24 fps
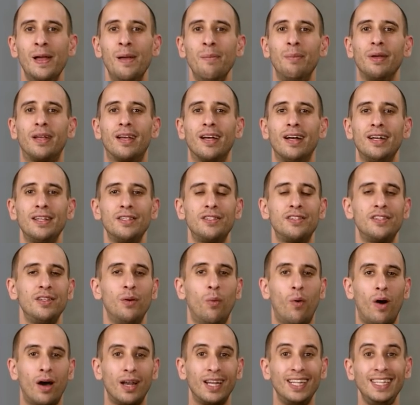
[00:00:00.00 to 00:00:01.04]
because you
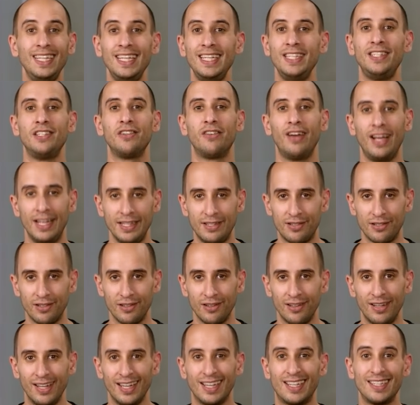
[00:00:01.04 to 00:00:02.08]
want an easier
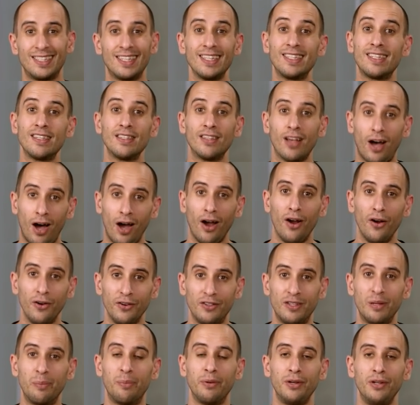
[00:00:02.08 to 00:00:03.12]
answer. Because this is hard.
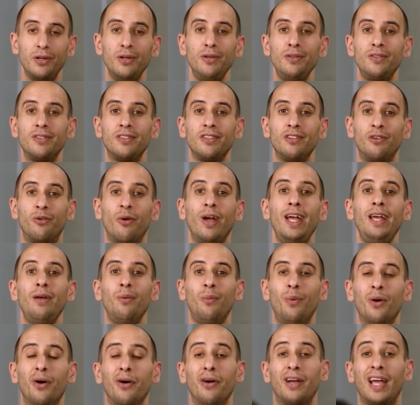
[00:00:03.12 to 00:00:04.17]
To produce great
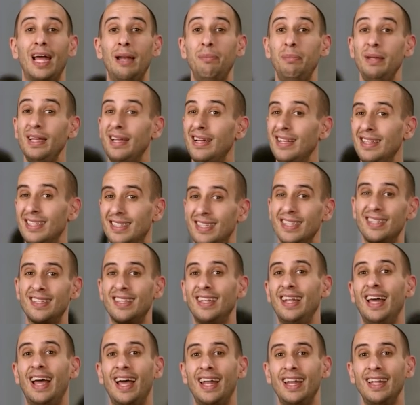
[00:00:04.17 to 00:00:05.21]
work and be
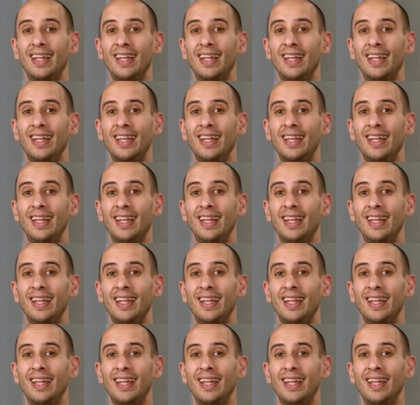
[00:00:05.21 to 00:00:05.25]
consistent at